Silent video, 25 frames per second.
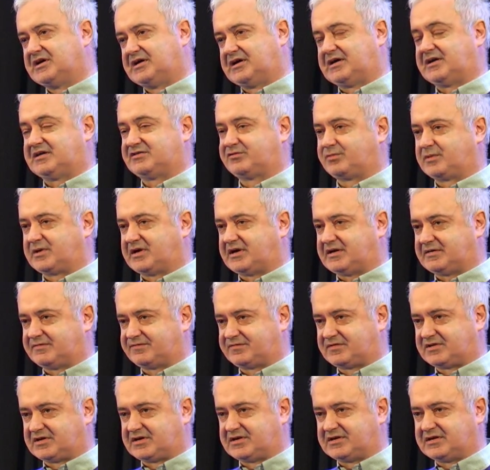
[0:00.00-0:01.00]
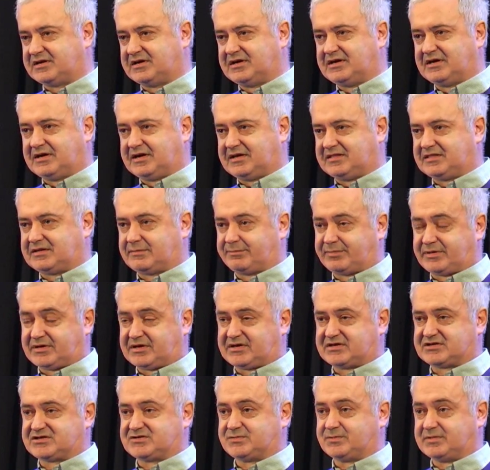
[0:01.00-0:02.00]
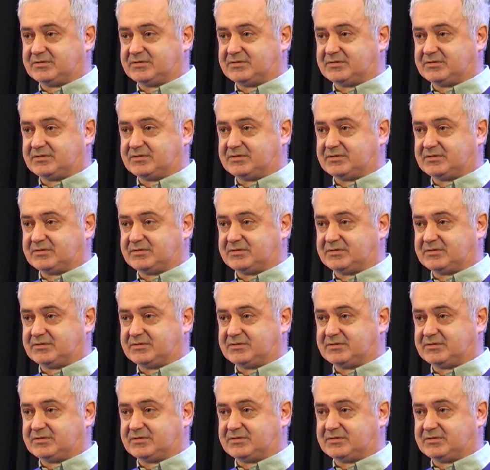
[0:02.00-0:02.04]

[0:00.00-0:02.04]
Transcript: as we have done in the past.